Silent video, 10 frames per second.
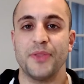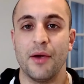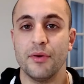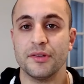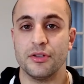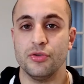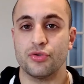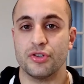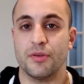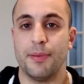there is a
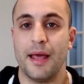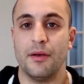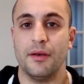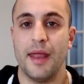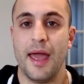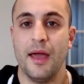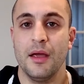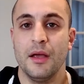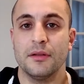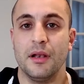nutrition plan on
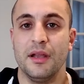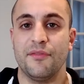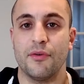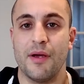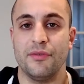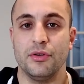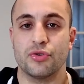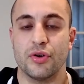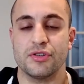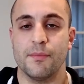there, the Lean Forever
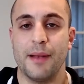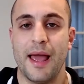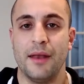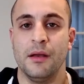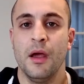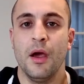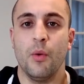Nutrition Plan,